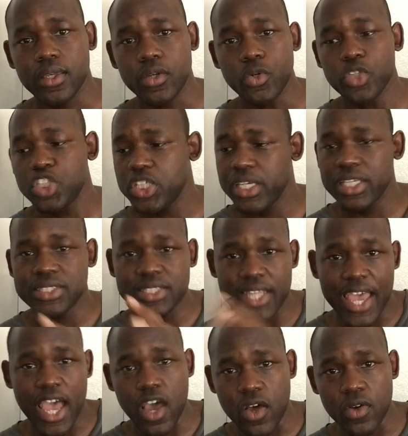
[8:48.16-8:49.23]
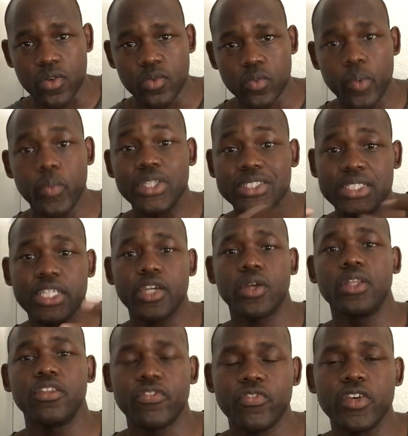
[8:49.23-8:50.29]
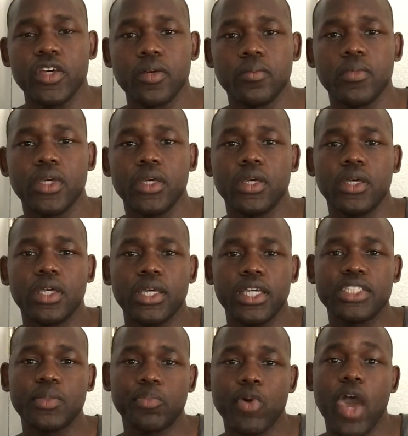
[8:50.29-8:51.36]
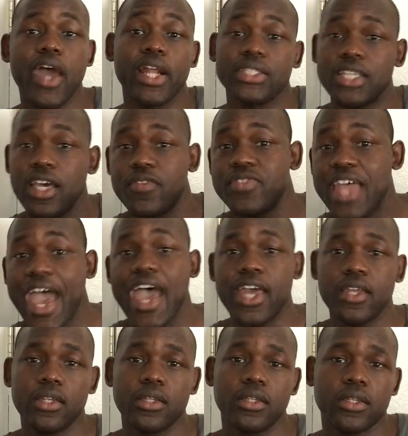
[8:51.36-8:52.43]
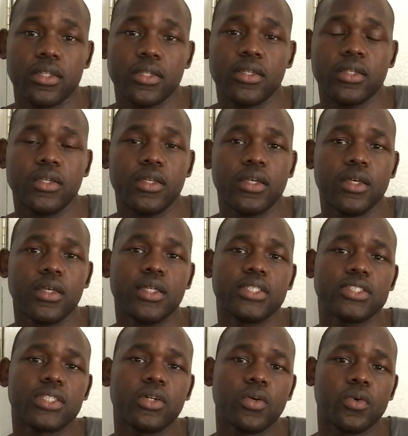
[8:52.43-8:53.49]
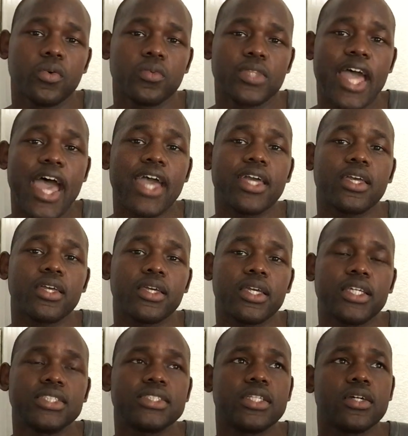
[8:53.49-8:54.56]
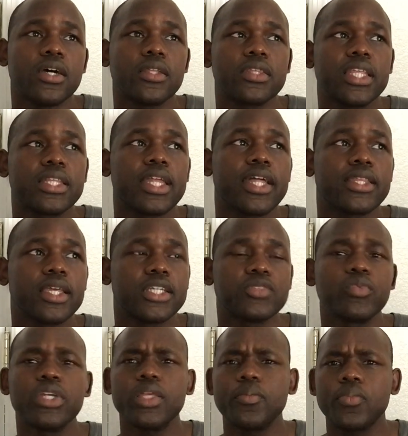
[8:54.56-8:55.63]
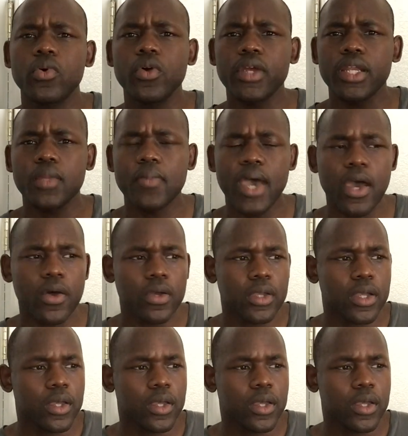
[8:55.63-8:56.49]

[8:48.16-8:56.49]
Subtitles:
Who she is now, when we see her in the film, is a product of that. So that is the thing that I think is really important about